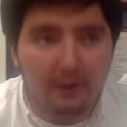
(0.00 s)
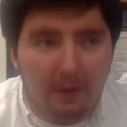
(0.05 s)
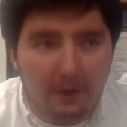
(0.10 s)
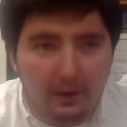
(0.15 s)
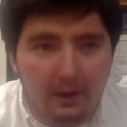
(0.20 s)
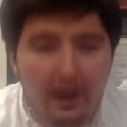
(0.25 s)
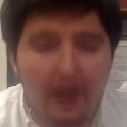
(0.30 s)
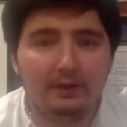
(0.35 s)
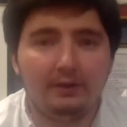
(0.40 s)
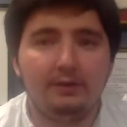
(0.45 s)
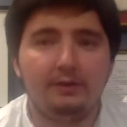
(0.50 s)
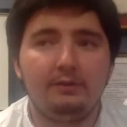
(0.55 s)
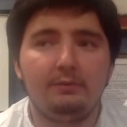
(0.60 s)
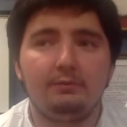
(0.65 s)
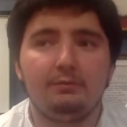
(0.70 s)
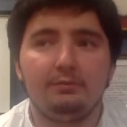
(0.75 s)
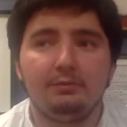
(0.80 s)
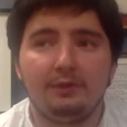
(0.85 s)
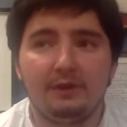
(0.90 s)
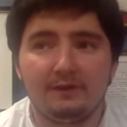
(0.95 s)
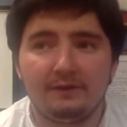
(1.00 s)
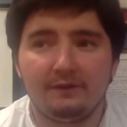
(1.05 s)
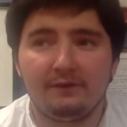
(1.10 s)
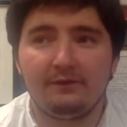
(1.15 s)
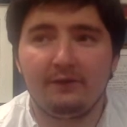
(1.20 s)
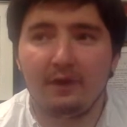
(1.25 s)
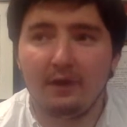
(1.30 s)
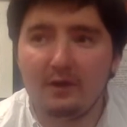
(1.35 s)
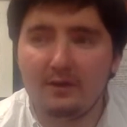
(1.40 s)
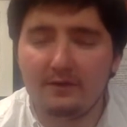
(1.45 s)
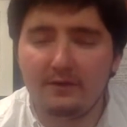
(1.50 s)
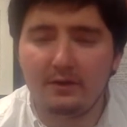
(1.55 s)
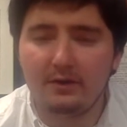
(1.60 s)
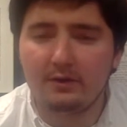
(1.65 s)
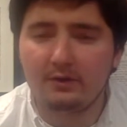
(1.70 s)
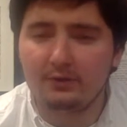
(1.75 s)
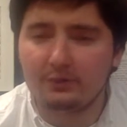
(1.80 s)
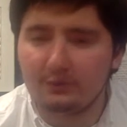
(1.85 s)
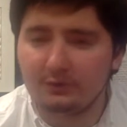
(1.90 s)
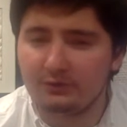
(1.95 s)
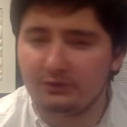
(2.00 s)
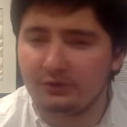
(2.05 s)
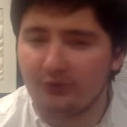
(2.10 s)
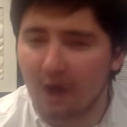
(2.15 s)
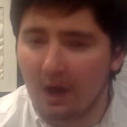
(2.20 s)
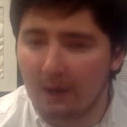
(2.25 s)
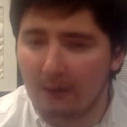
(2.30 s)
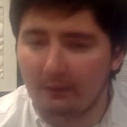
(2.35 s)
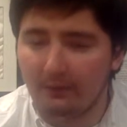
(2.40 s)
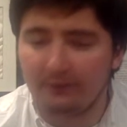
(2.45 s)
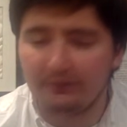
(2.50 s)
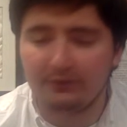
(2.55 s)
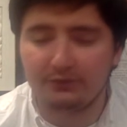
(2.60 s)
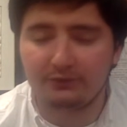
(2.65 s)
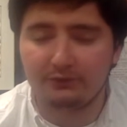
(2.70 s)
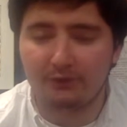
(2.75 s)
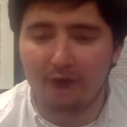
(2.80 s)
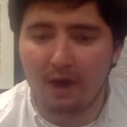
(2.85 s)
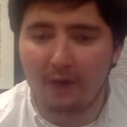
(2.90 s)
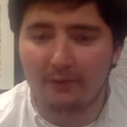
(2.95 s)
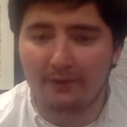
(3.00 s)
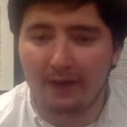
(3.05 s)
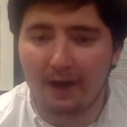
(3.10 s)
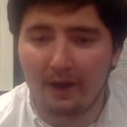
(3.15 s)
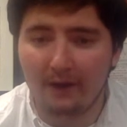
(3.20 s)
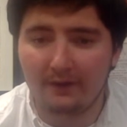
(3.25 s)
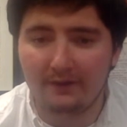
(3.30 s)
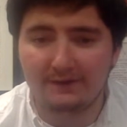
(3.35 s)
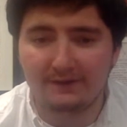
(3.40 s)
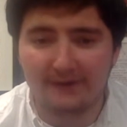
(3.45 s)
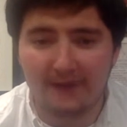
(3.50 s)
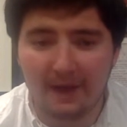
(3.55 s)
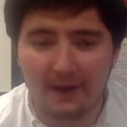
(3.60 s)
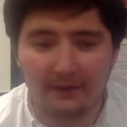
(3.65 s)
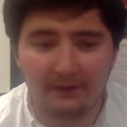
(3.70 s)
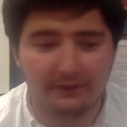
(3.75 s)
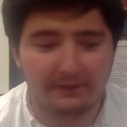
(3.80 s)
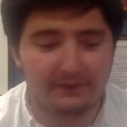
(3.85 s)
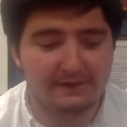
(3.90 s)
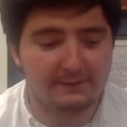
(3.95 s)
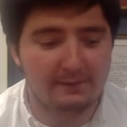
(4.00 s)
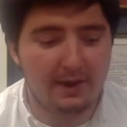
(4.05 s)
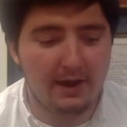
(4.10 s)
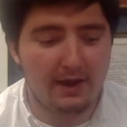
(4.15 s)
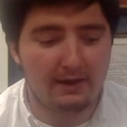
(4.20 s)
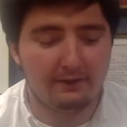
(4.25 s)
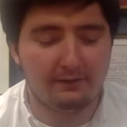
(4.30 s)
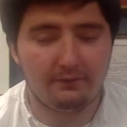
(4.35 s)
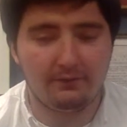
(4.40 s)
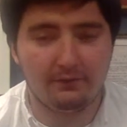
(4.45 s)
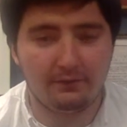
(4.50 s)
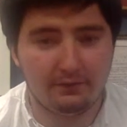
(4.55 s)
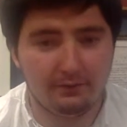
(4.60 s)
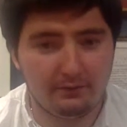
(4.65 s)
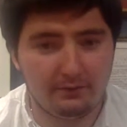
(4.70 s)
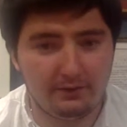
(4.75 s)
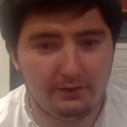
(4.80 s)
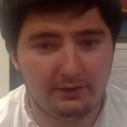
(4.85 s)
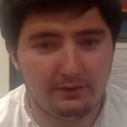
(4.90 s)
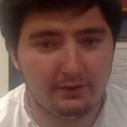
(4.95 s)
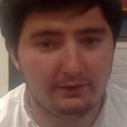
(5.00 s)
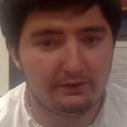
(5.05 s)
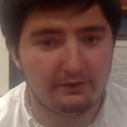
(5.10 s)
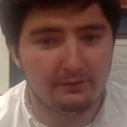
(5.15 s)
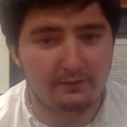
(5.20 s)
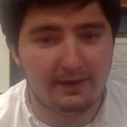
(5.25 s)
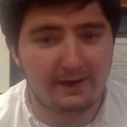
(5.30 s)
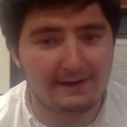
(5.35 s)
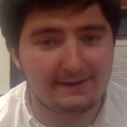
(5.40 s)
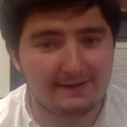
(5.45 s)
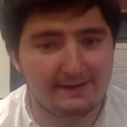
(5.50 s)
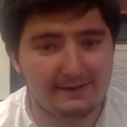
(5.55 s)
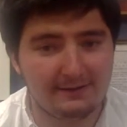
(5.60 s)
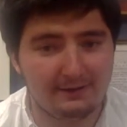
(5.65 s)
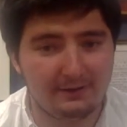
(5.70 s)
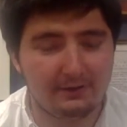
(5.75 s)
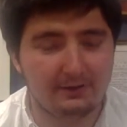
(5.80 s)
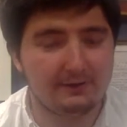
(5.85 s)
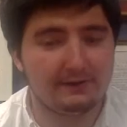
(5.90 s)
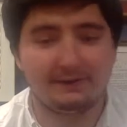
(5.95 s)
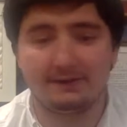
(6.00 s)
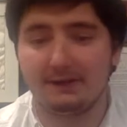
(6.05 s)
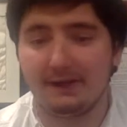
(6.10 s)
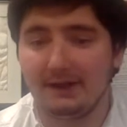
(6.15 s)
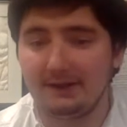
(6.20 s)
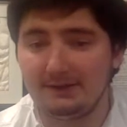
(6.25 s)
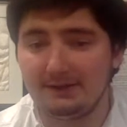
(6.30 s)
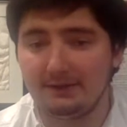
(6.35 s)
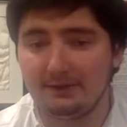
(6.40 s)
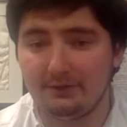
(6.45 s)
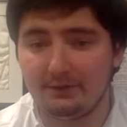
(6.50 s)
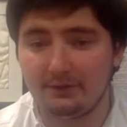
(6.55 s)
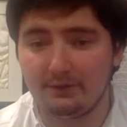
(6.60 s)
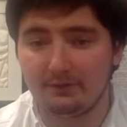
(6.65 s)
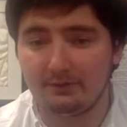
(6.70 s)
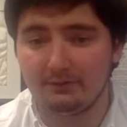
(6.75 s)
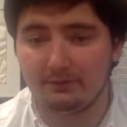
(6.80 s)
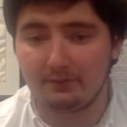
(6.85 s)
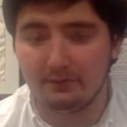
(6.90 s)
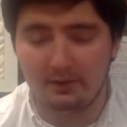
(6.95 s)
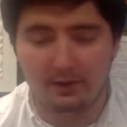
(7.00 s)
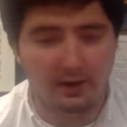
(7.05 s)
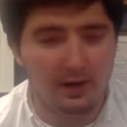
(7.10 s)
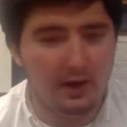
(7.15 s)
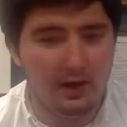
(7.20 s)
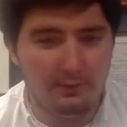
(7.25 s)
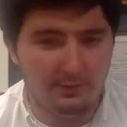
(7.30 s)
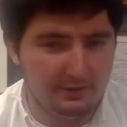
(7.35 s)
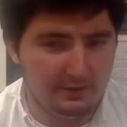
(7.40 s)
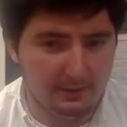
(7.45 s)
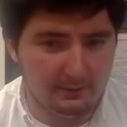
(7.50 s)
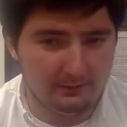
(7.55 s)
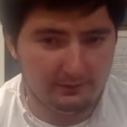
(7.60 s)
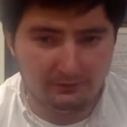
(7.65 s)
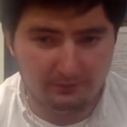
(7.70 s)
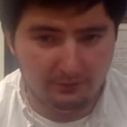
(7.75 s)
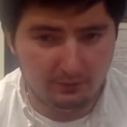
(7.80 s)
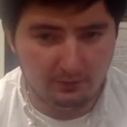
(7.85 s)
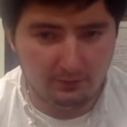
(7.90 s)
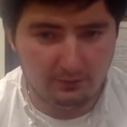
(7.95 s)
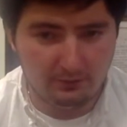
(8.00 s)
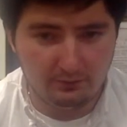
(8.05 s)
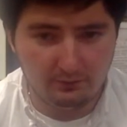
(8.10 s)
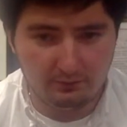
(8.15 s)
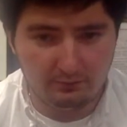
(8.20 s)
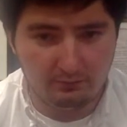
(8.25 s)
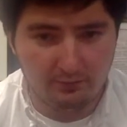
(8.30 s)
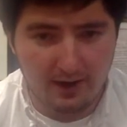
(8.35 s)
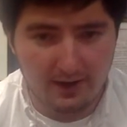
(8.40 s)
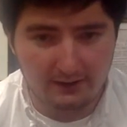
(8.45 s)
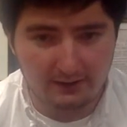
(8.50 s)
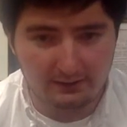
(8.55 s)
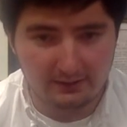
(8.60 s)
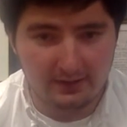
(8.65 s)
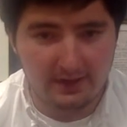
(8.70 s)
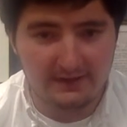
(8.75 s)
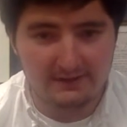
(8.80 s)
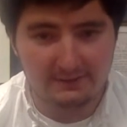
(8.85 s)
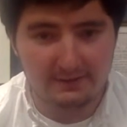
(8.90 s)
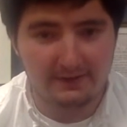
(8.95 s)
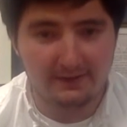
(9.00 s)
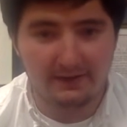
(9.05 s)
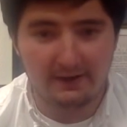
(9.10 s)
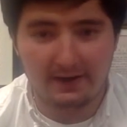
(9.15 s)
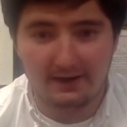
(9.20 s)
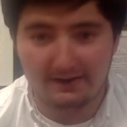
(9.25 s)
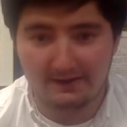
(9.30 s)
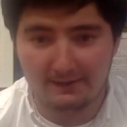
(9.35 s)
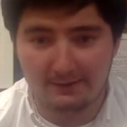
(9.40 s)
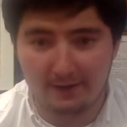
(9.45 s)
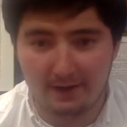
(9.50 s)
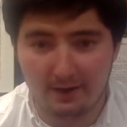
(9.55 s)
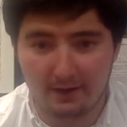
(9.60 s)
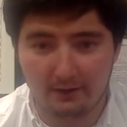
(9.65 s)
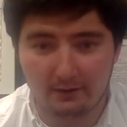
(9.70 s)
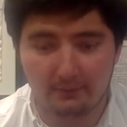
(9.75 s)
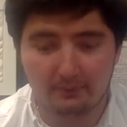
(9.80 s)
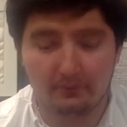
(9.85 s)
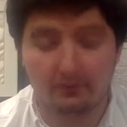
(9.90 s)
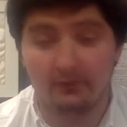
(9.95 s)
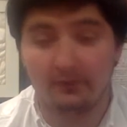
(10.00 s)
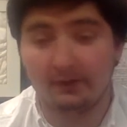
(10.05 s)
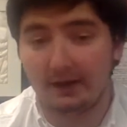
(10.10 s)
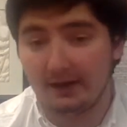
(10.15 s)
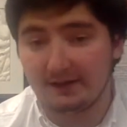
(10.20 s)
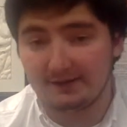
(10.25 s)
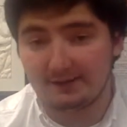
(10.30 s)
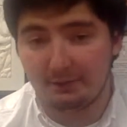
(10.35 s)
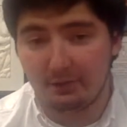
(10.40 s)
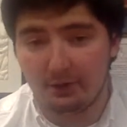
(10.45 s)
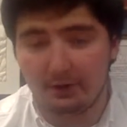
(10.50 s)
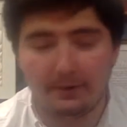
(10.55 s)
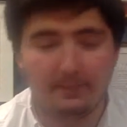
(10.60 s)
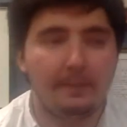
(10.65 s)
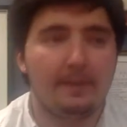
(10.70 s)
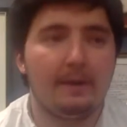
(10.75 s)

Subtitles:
Allen does a very good job of describing how this town, in the span of 3 years, from 1930 to 1933, becomes fully radicalized by the Nazi power, or the Nazi Party.